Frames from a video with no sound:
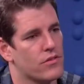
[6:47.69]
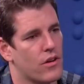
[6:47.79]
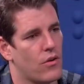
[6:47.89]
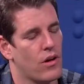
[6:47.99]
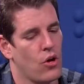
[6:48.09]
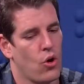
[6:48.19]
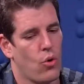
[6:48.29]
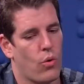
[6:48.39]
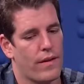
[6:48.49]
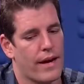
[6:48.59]
So
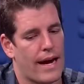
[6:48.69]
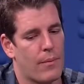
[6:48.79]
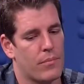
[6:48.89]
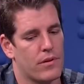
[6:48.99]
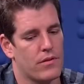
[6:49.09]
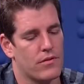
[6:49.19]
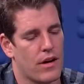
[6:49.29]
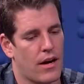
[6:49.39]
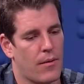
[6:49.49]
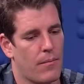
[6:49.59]
when that happens,
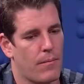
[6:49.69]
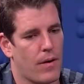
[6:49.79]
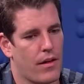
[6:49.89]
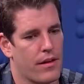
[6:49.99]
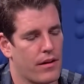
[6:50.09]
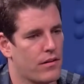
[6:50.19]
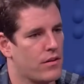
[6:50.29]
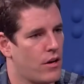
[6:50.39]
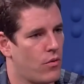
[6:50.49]
I think